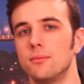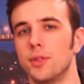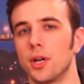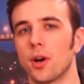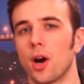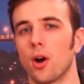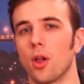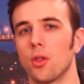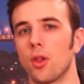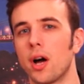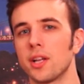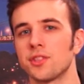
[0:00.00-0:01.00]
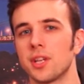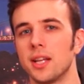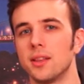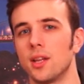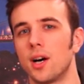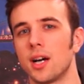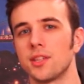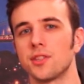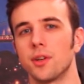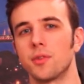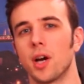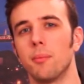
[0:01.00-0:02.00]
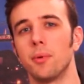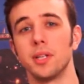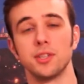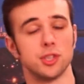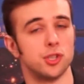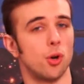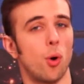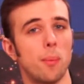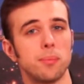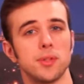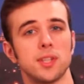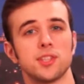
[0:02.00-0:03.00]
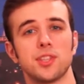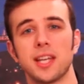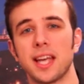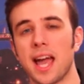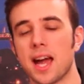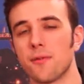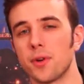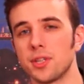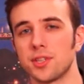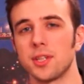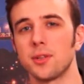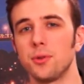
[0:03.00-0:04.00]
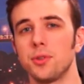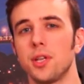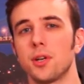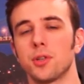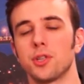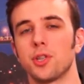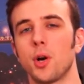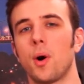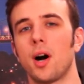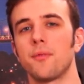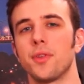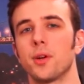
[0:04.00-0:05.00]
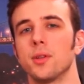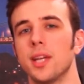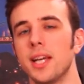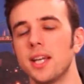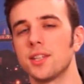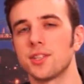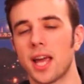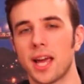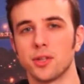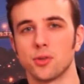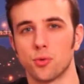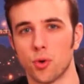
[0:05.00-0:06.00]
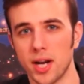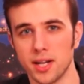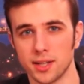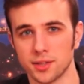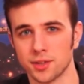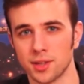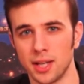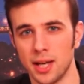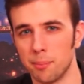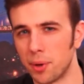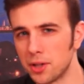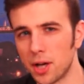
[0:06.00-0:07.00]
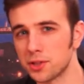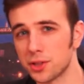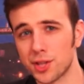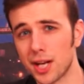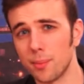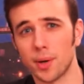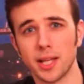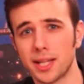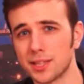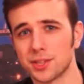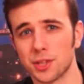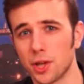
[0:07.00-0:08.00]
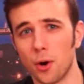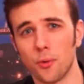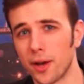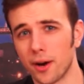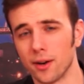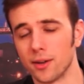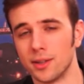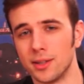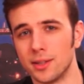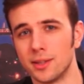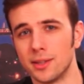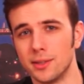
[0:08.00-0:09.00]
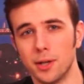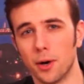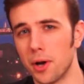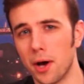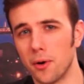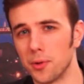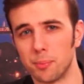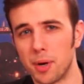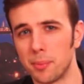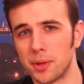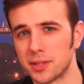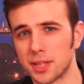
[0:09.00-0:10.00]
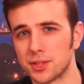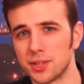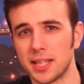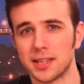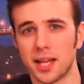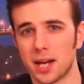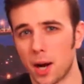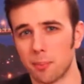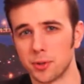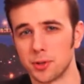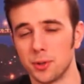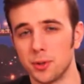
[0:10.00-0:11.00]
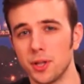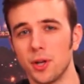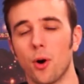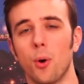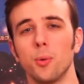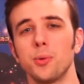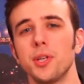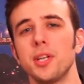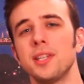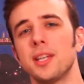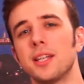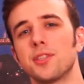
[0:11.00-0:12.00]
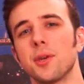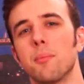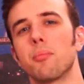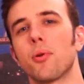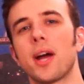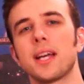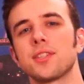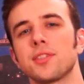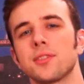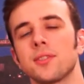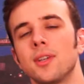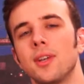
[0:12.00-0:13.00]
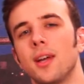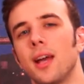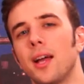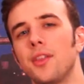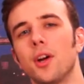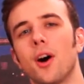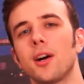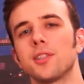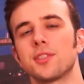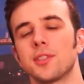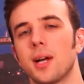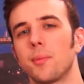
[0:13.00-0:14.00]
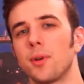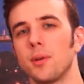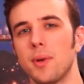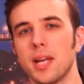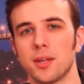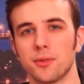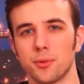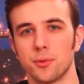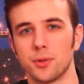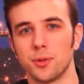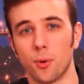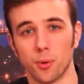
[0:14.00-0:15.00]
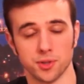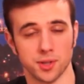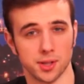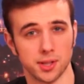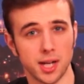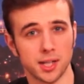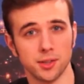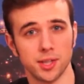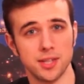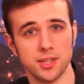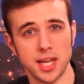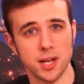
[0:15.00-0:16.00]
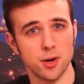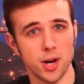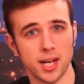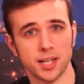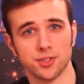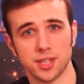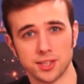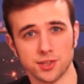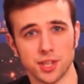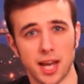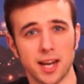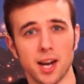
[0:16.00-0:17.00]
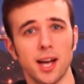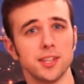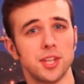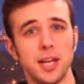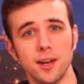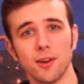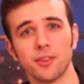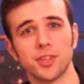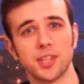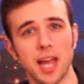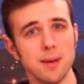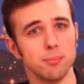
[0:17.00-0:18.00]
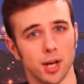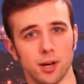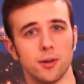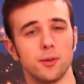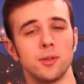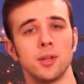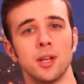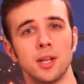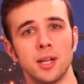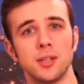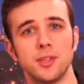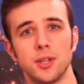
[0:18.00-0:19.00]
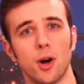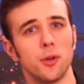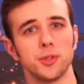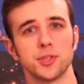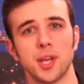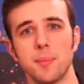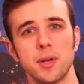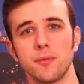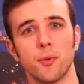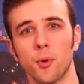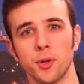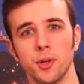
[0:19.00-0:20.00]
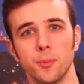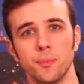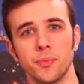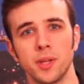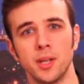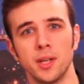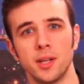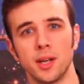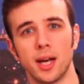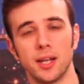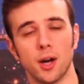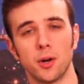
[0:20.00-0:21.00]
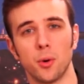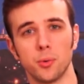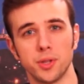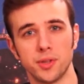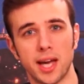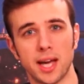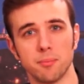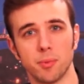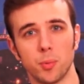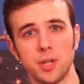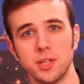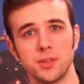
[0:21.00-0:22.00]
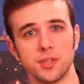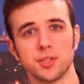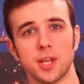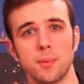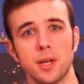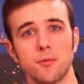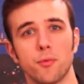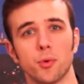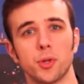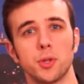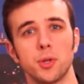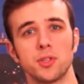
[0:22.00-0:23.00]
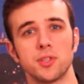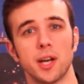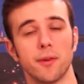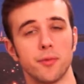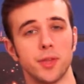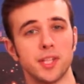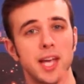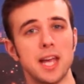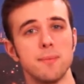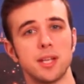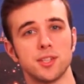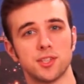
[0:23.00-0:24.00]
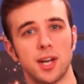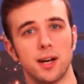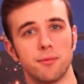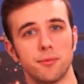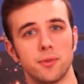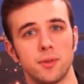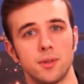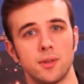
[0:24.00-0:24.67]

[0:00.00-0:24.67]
there are lots and lots of companies that show up to this thing every single year to show off their latest and greatest, but not just anybody gets to go there. No, the public doesn't get that opportunity. Only some press and the odd celebrity make it through the doors. Luckily, the internet exists, and us here at the Game Code did all the skimming for you. And not only that, but we did the skimming for the good stuff, the gaming stuff.